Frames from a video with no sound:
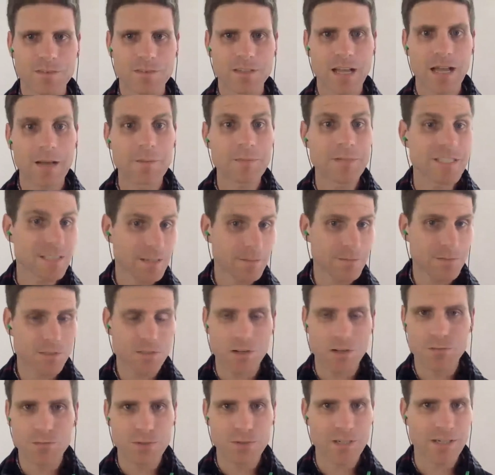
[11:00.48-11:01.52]
I mean, some
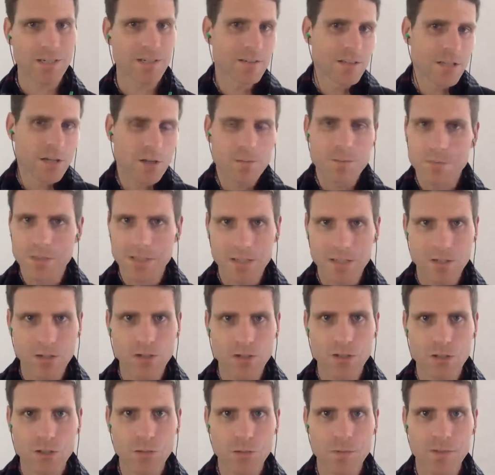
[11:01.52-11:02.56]
software, you know,
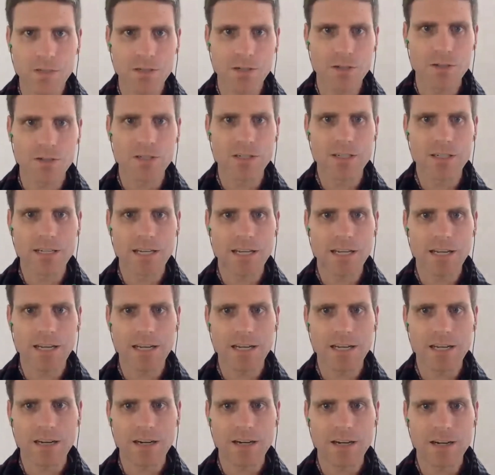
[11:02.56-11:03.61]
LearnCube included,
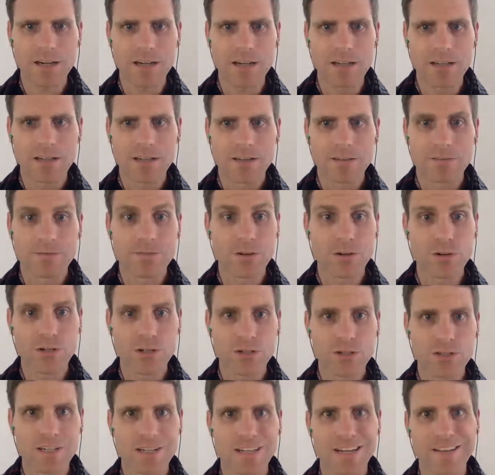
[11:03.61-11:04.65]
are very
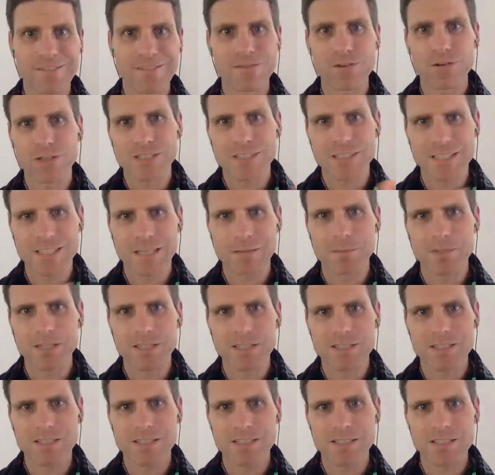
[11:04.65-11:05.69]
good at a very
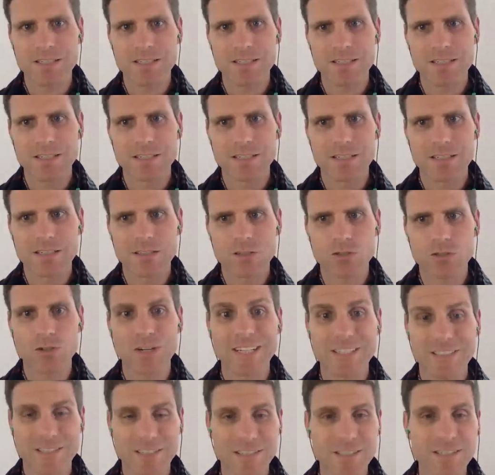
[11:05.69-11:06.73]
seamless
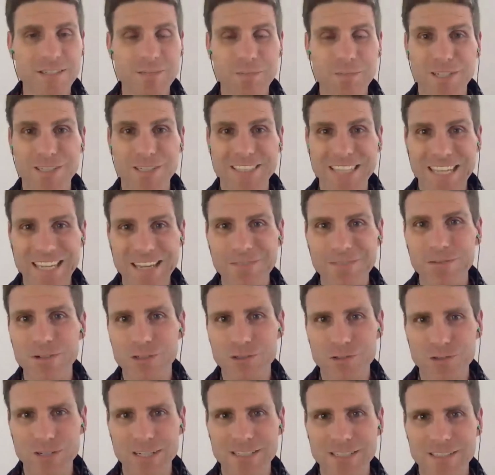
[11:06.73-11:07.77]
transition, because every
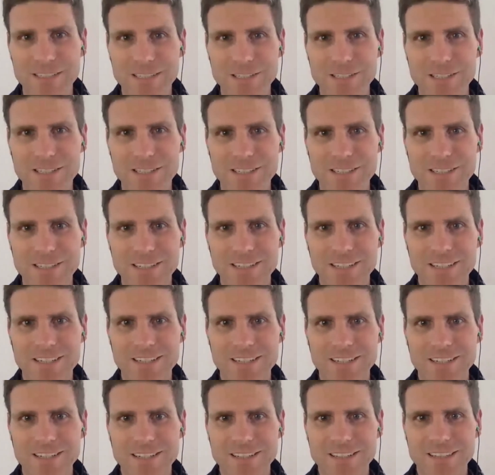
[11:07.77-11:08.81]
transition
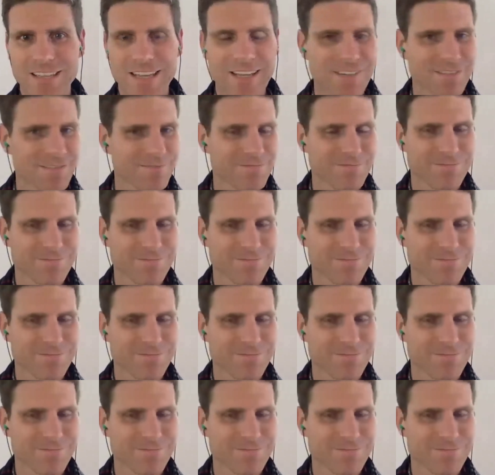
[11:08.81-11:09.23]
that